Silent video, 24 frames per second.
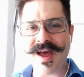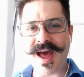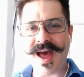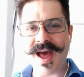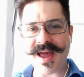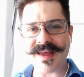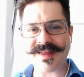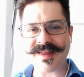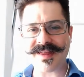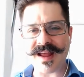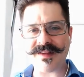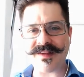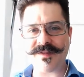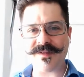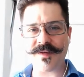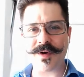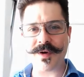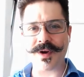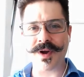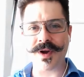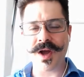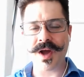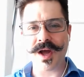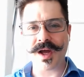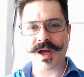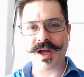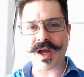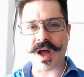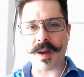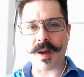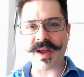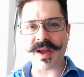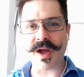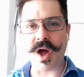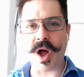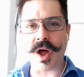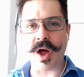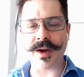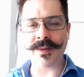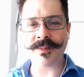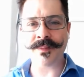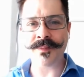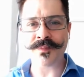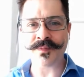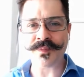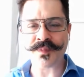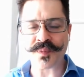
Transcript: Hey, thanks for coming on.